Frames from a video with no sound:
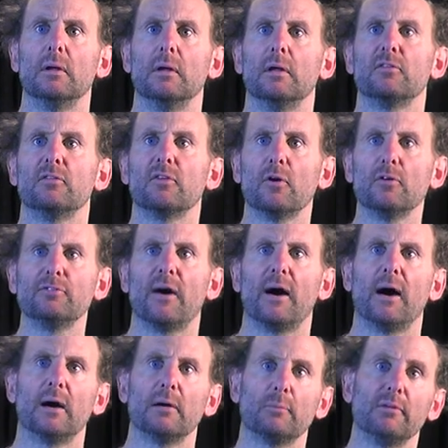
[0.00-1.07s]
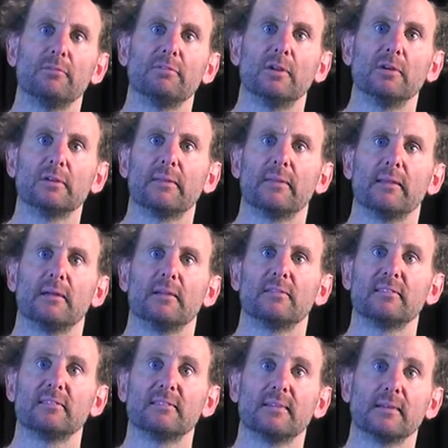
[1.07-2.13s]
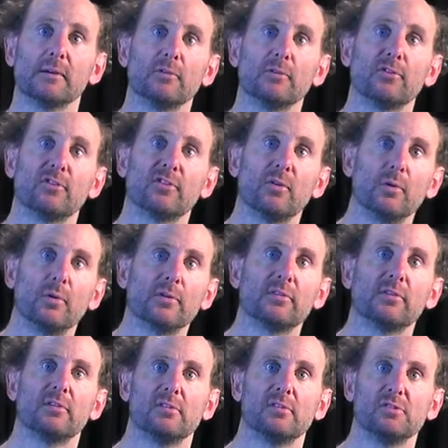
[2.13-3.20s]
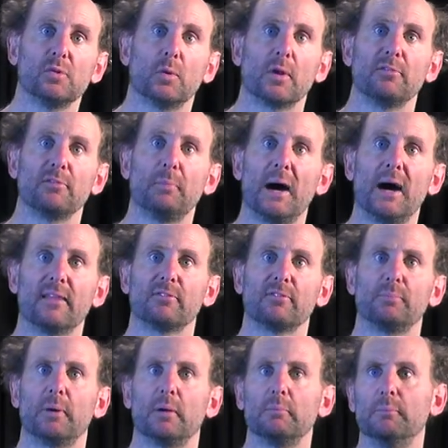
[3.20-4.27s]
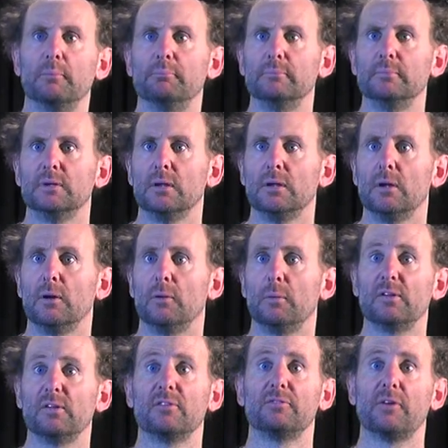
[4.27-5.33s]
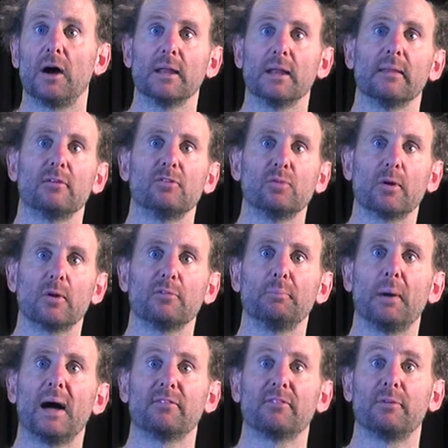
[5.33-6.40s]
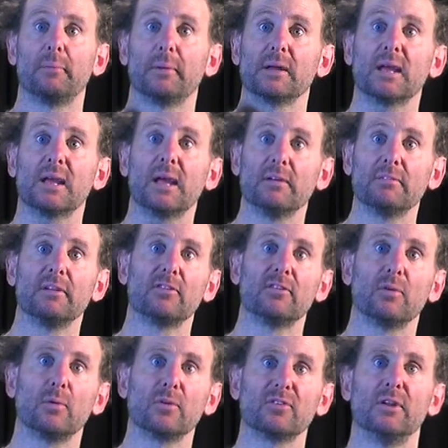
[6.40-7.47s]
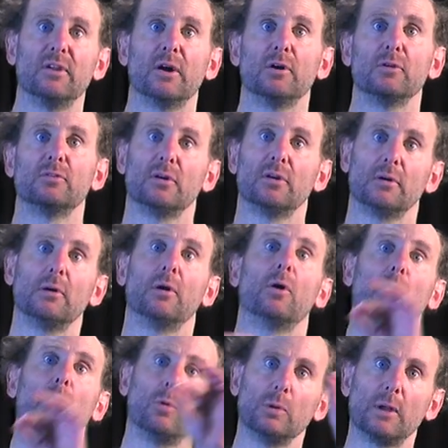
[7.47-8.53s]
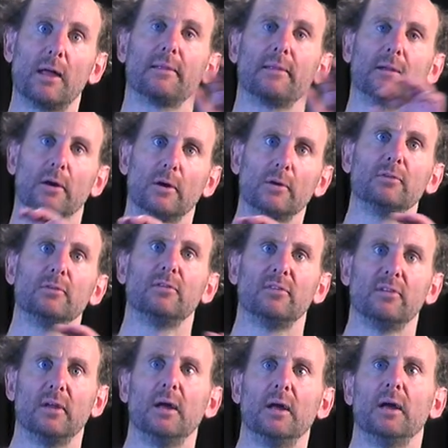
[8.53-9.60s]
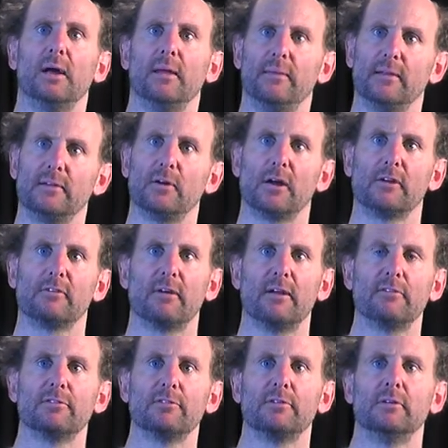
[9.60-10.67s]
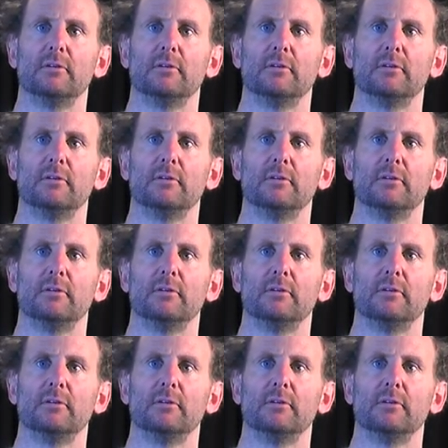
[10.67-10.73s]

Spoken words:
So far we've looked at the single source shortest paths problem, which is finding the shortest path from a given source node to all other nodes in the digraph.